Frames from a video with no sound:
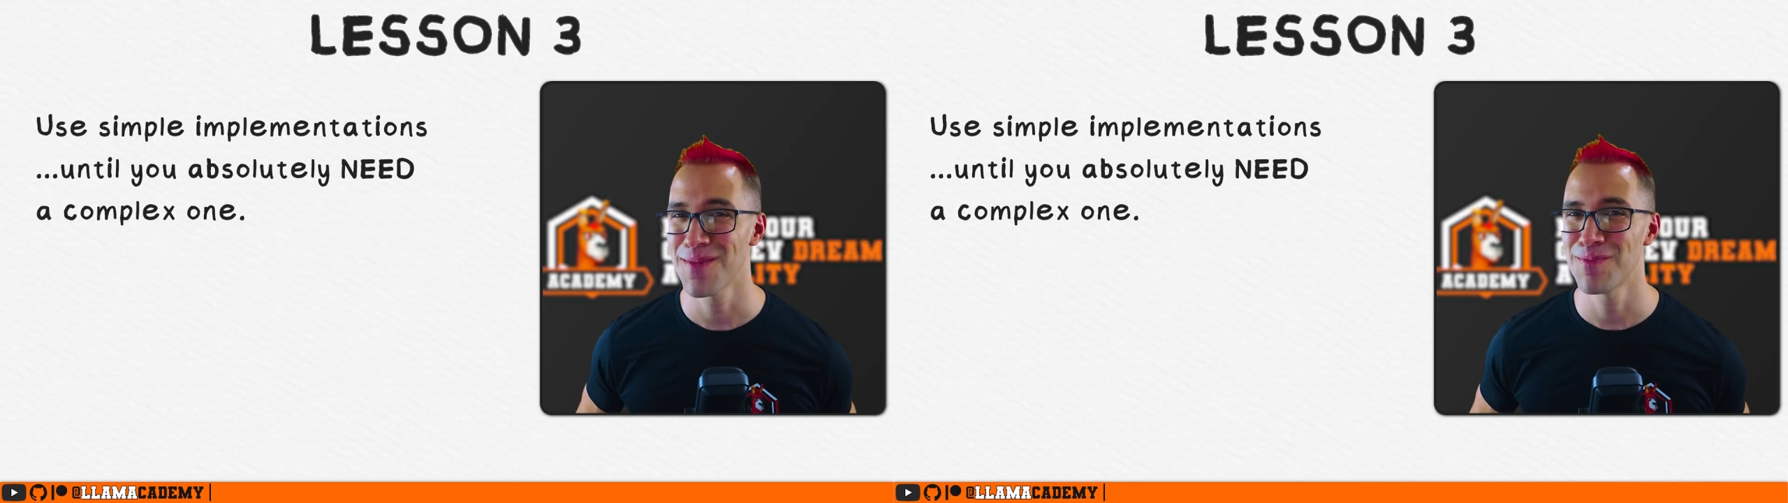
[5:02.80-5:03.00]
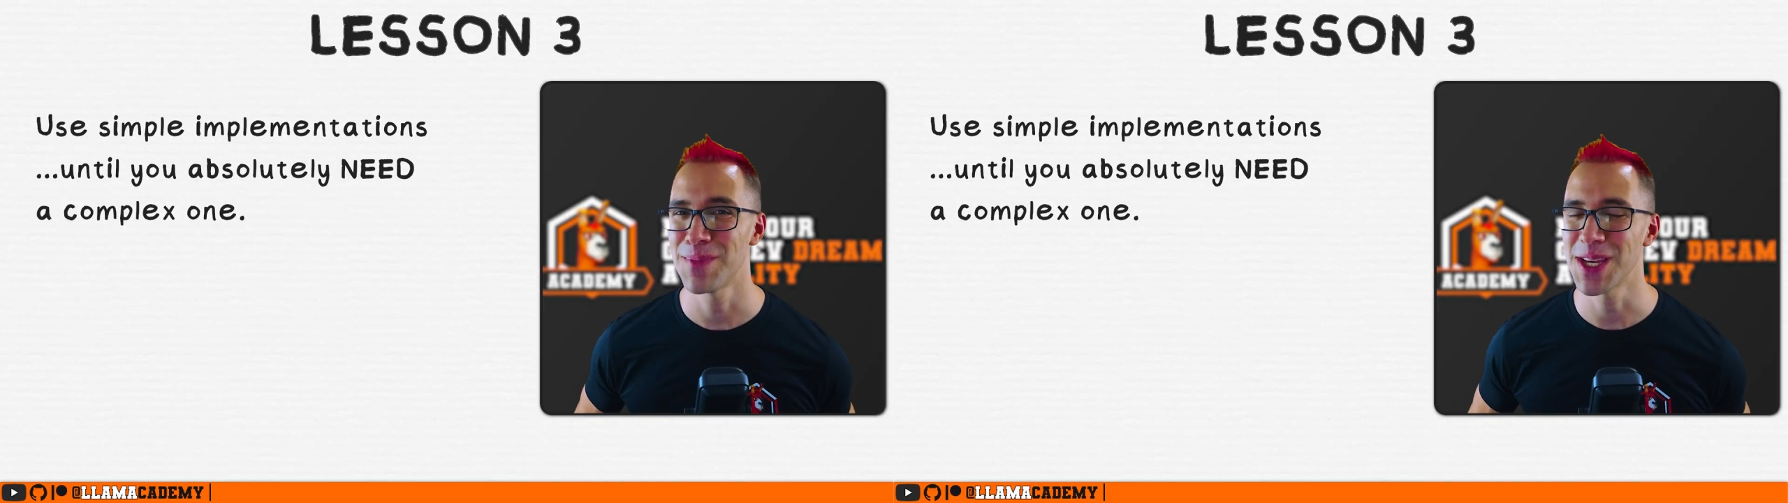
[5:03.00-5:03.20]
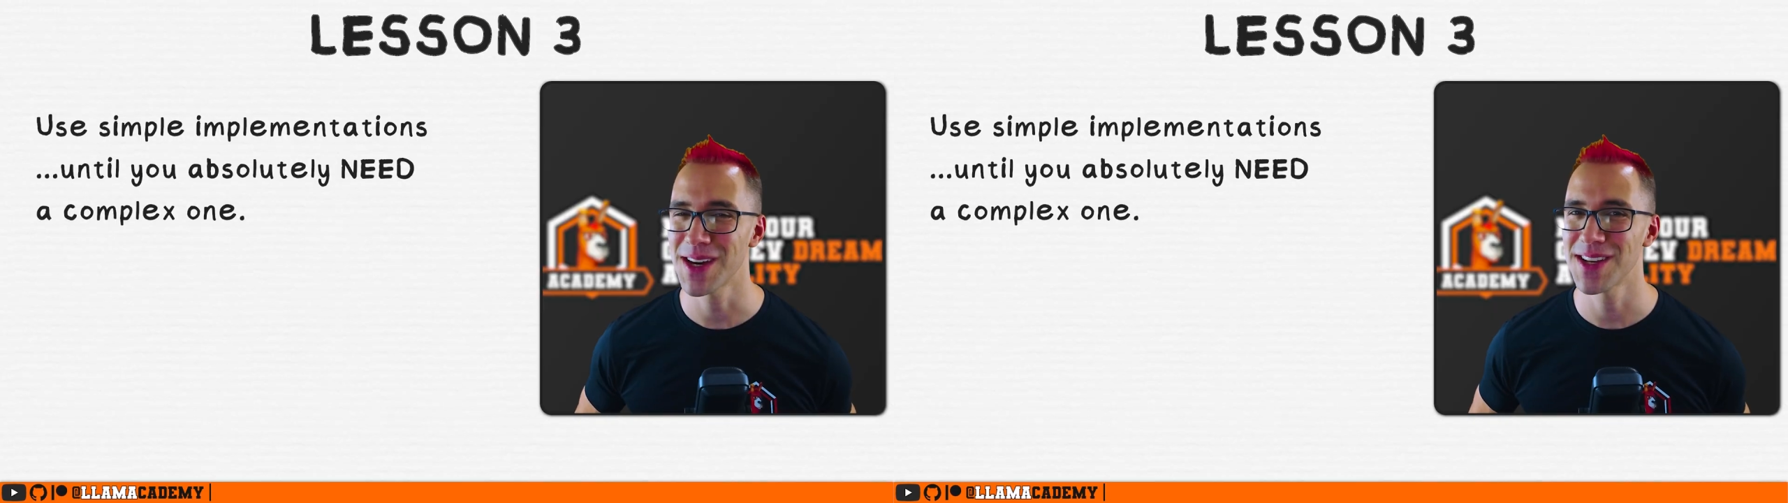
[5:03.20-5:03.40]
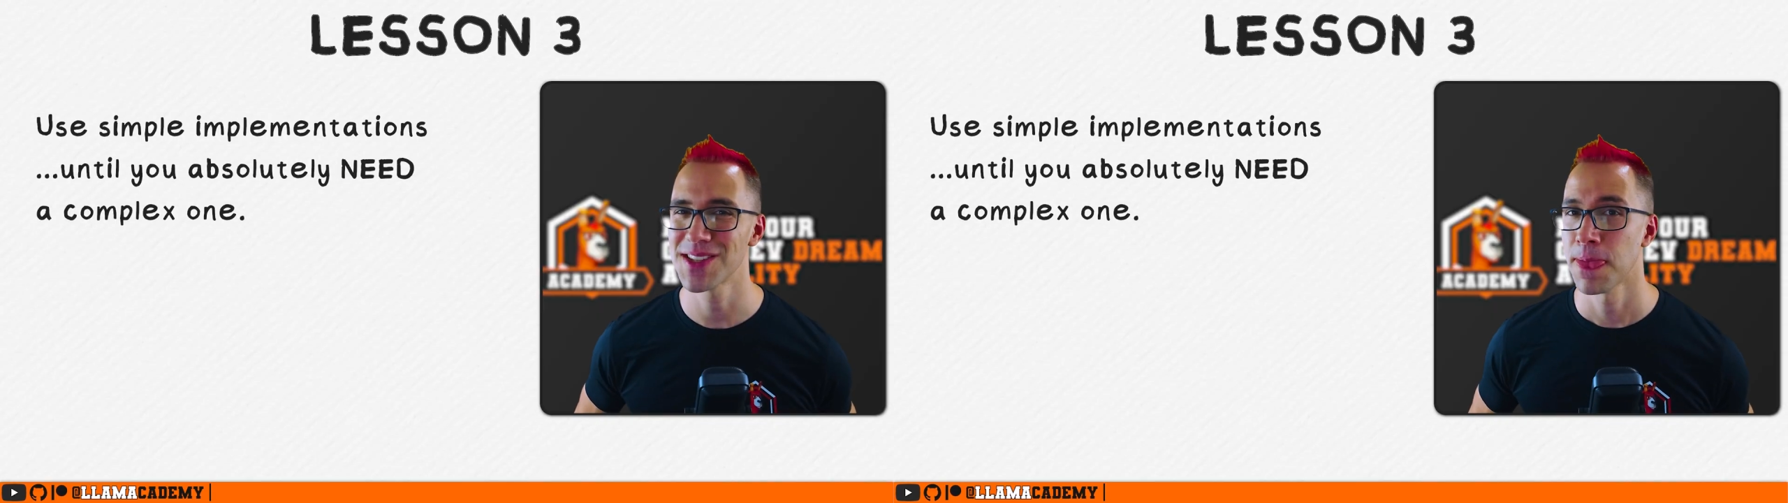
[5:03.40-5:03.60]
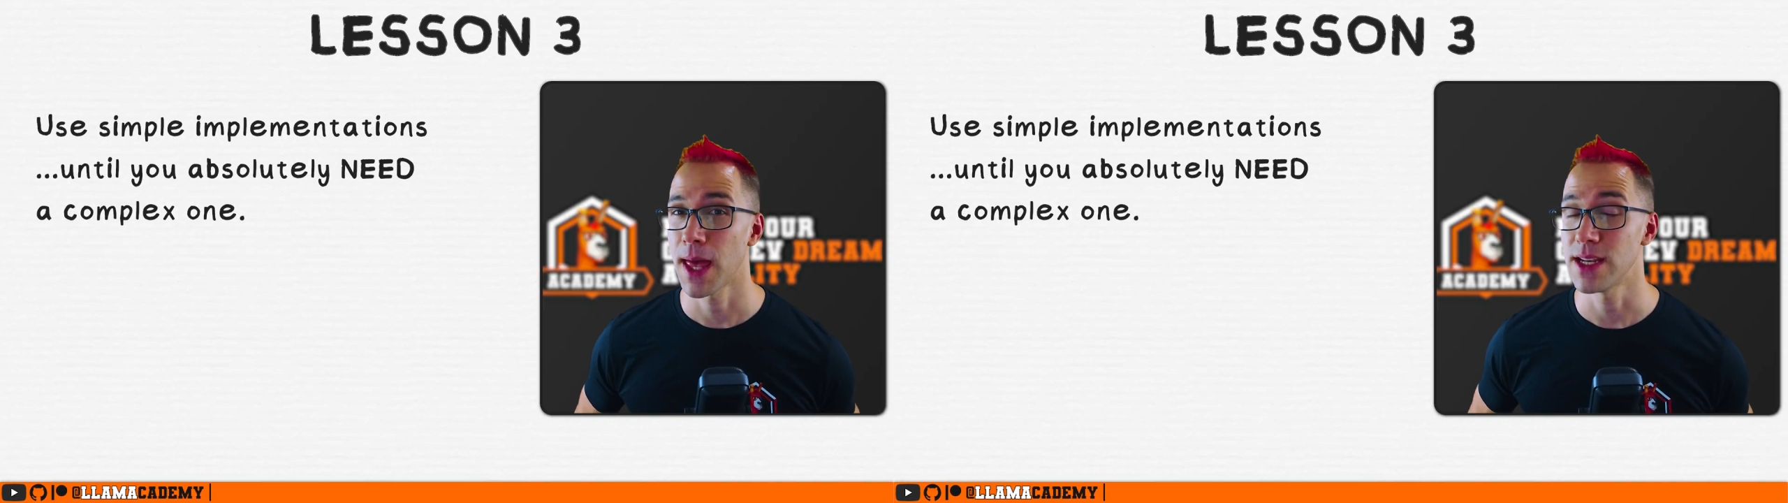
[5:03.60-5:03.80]

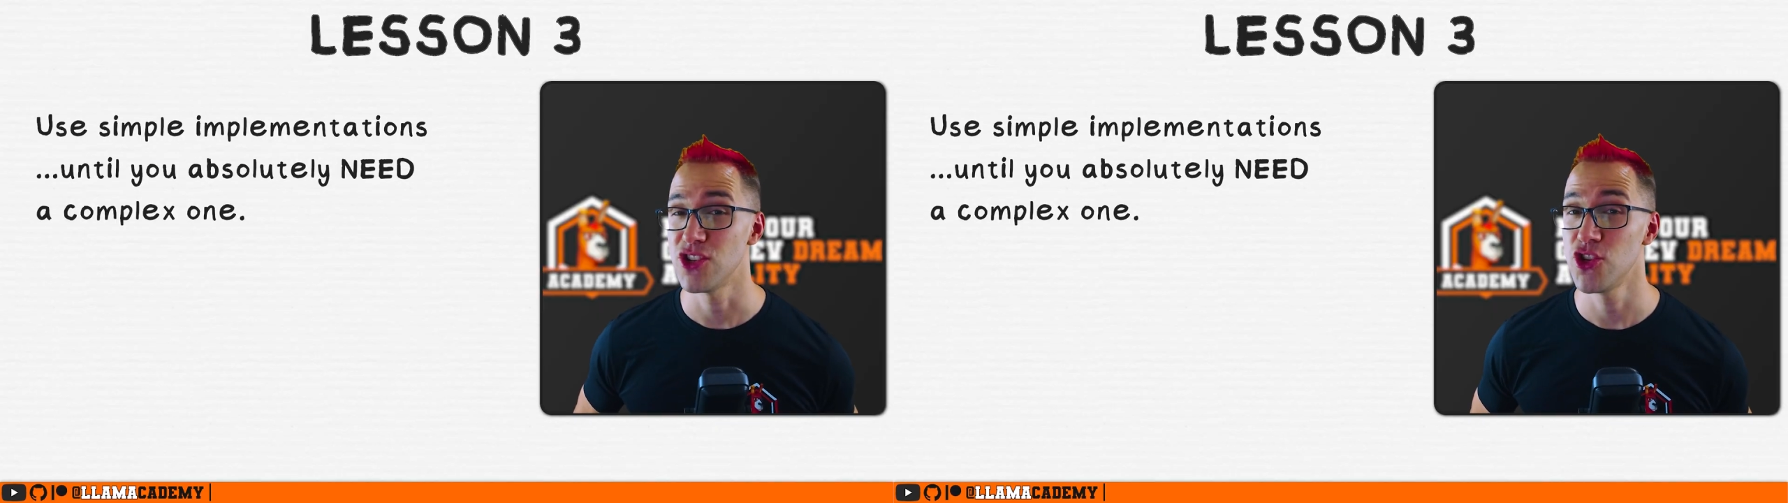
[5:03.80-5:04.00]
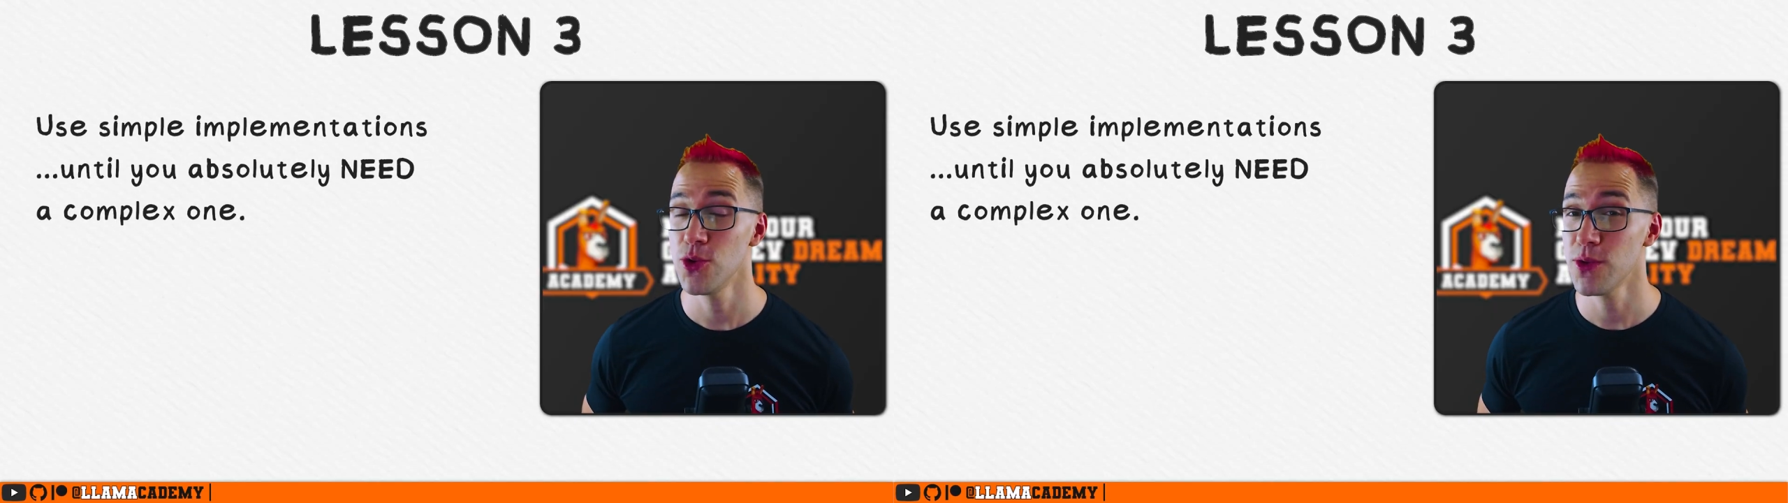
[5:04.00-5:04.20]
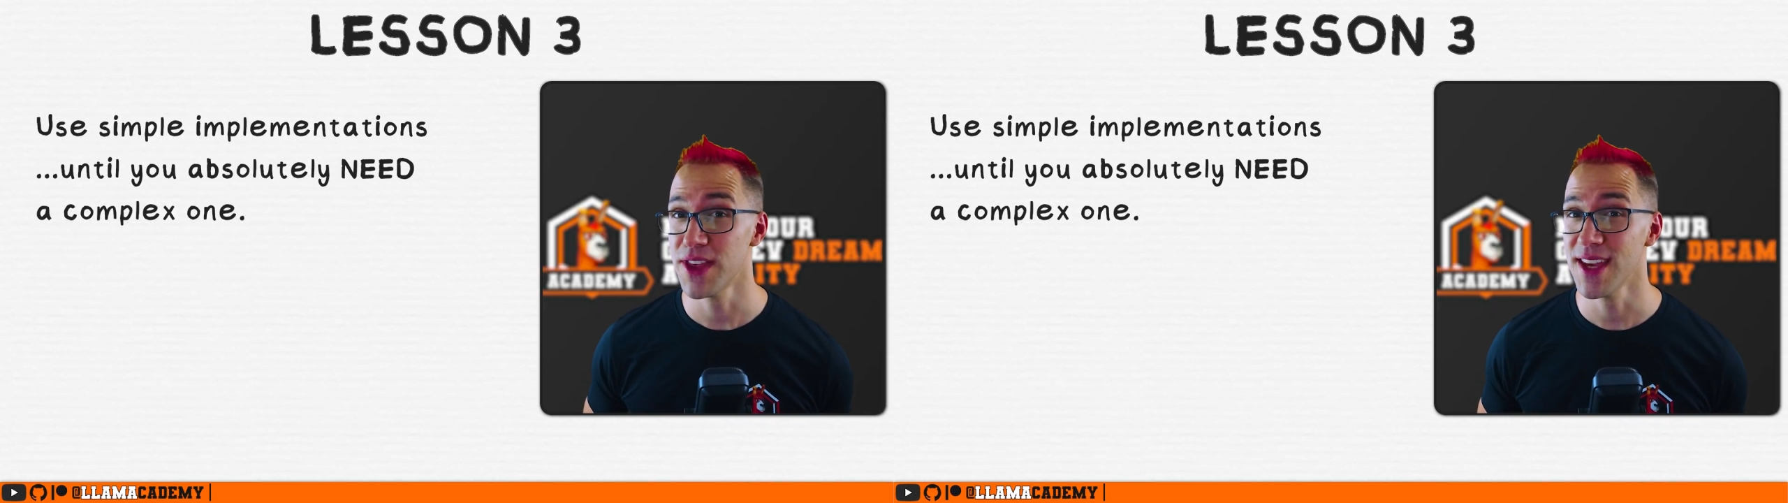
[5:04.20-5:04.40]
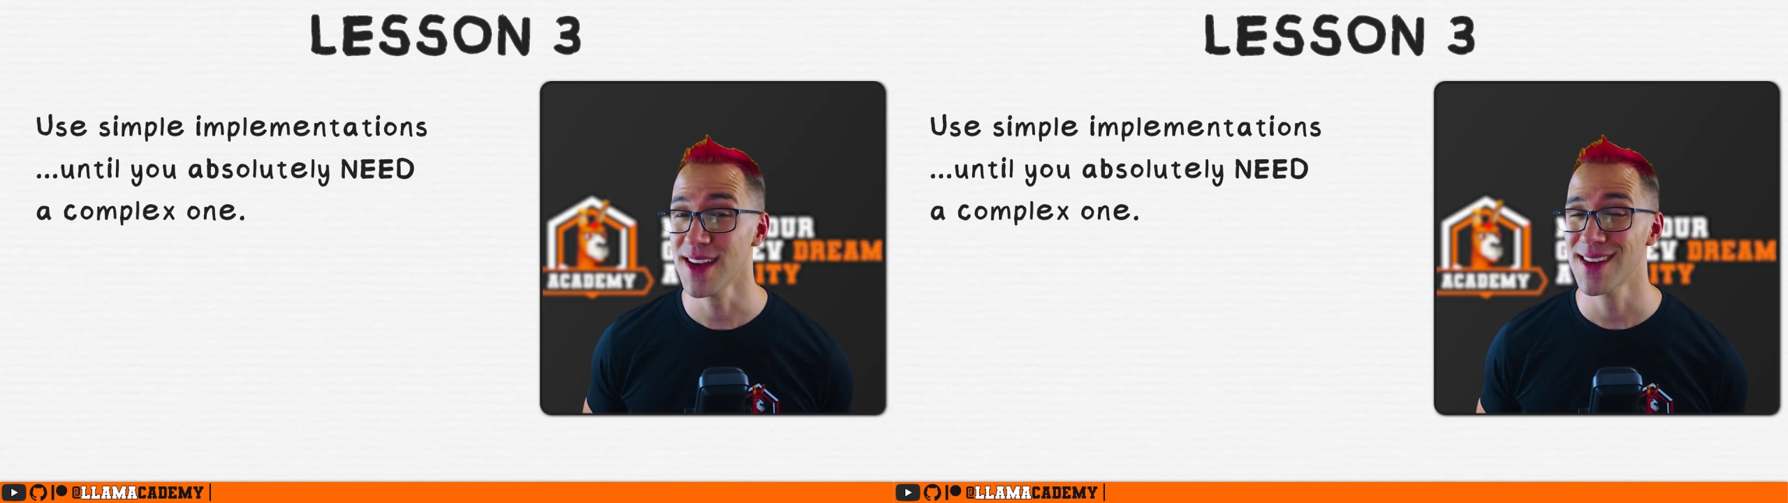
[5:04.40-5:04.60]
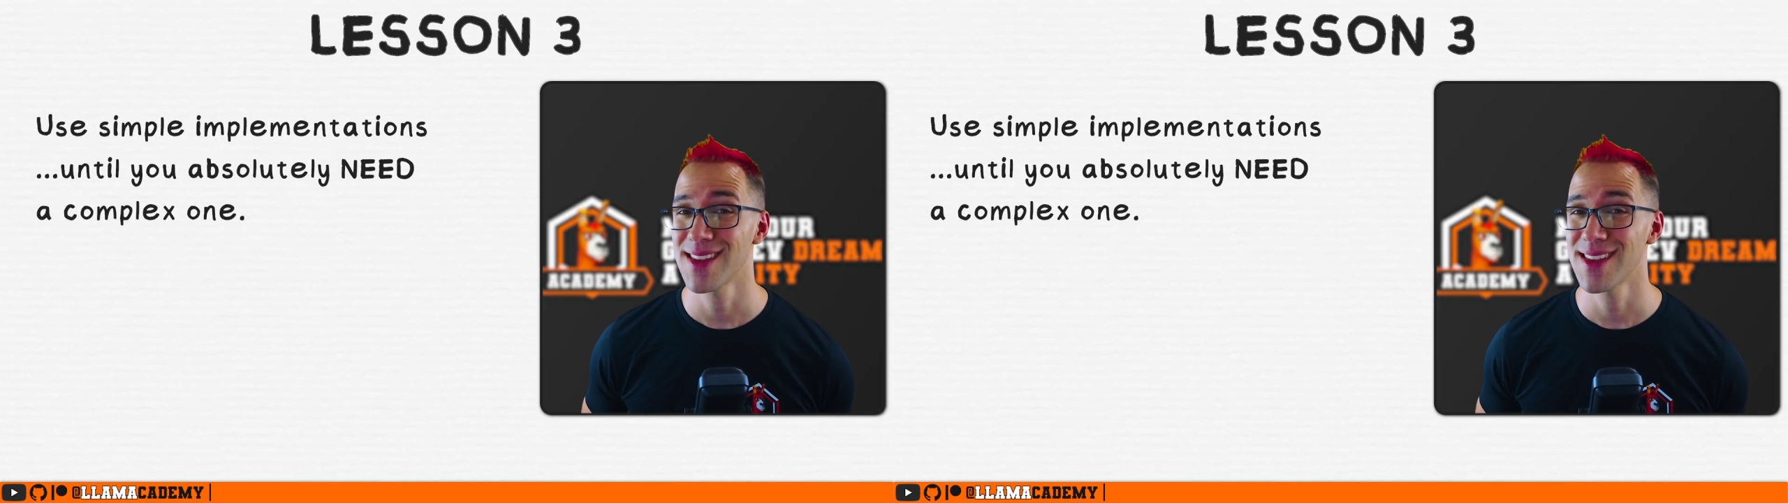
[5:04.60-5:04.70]
because I do think